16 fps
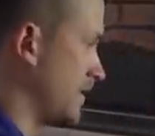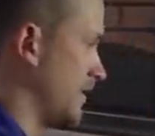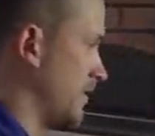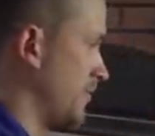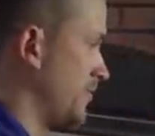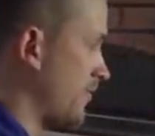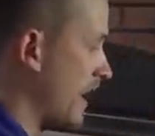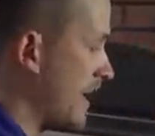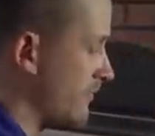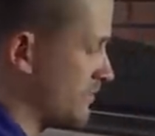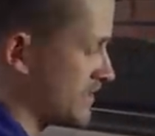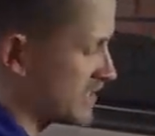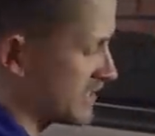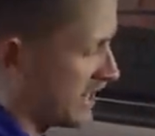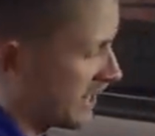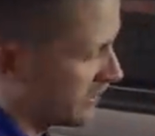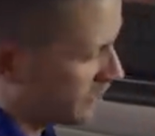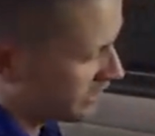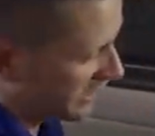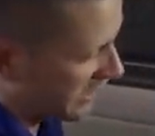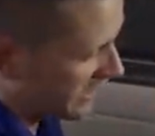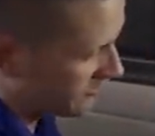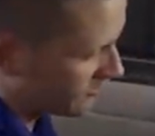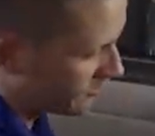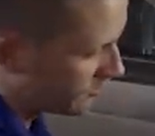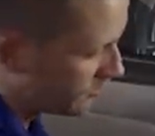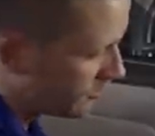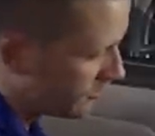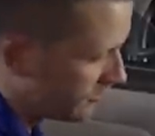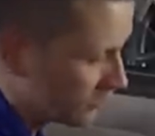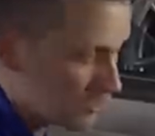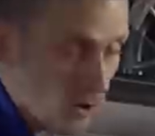the driver's side. You're going to have to
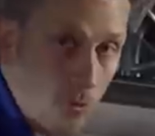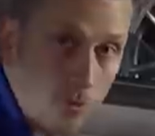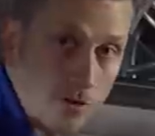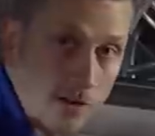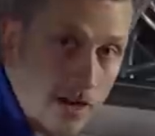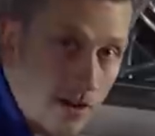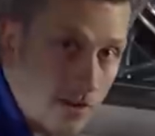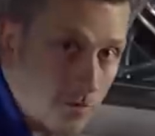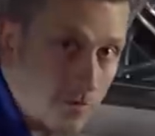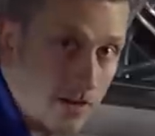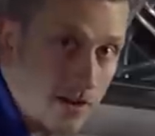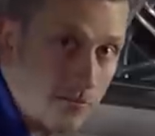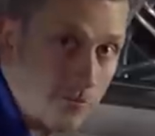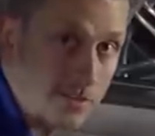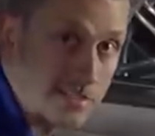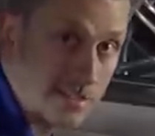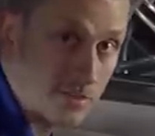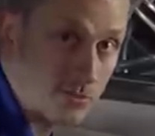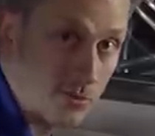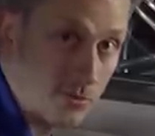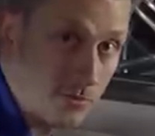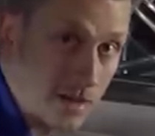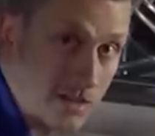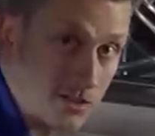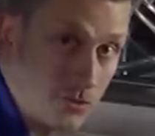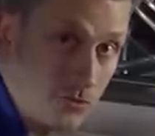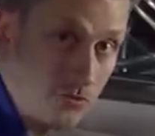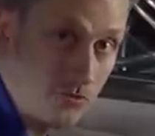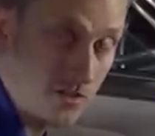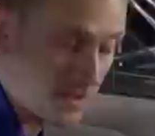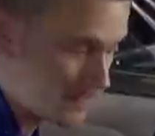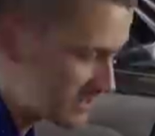remove your lower column cover. It's held on by two
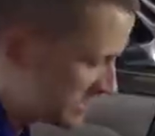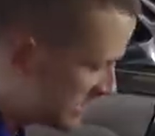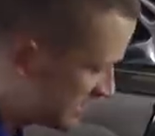Phillips